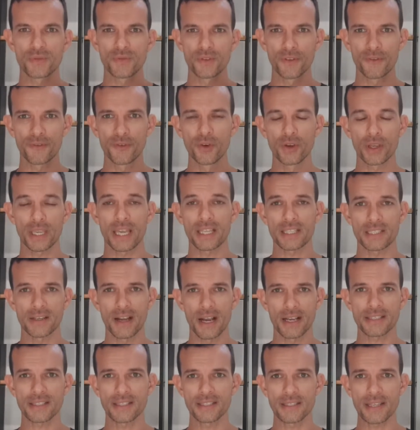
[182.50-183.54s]
of your foot gets
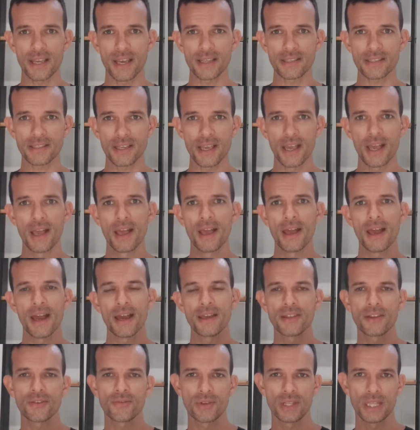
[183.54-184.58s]
nice and tense,
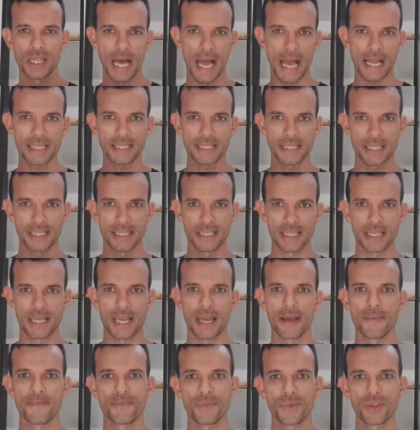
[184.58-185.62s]
and then relaxing it
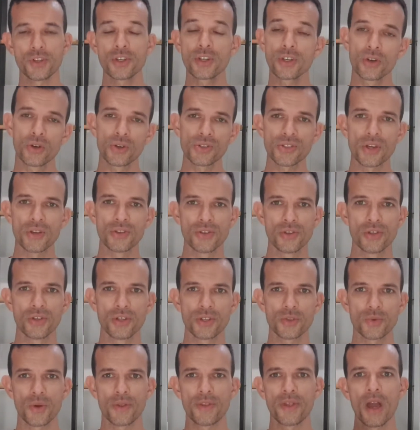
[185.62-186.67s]
again. You can also do
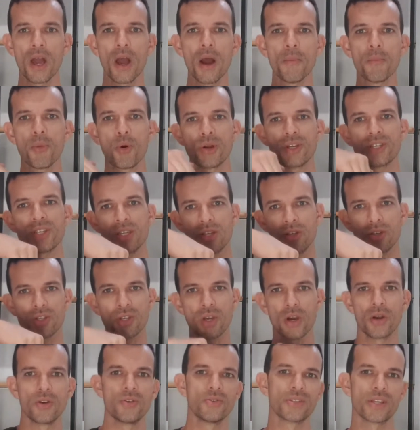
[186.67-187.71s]
this with pointing your
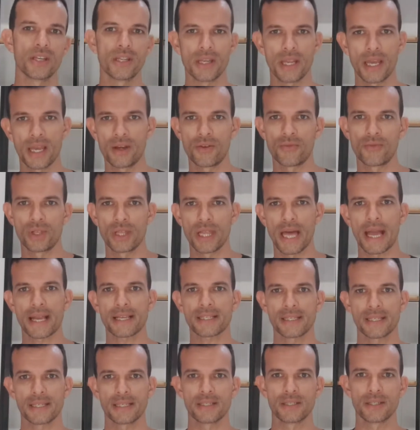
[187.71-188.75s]
toes and
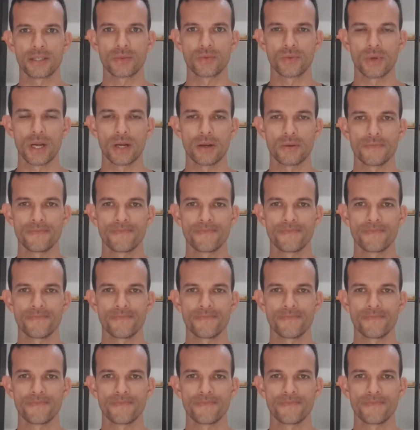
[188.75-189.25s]
relaxing it as well.